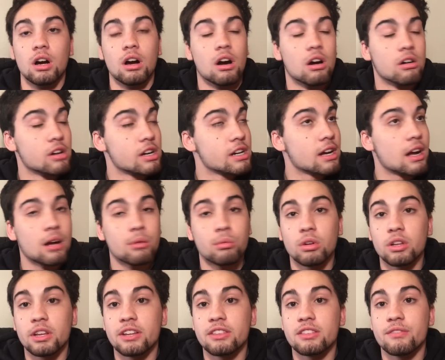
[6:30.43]
All right, I
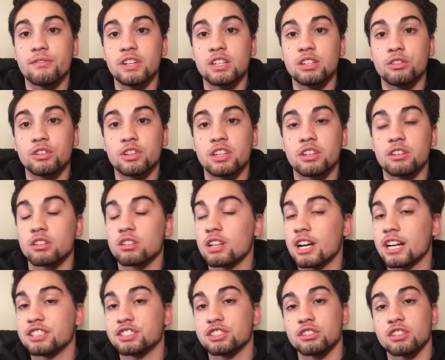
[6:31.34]
will end the video here.
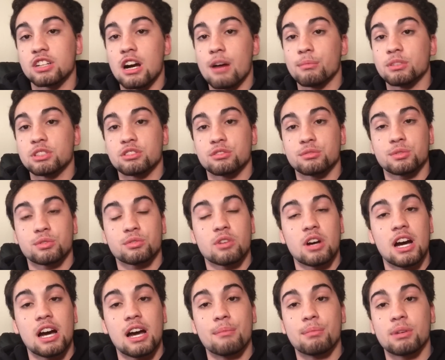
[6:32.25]
Like, share, comment,
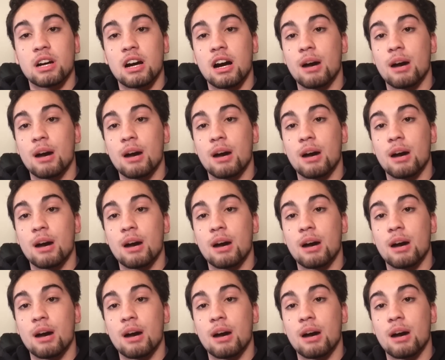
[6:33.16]
subscribe,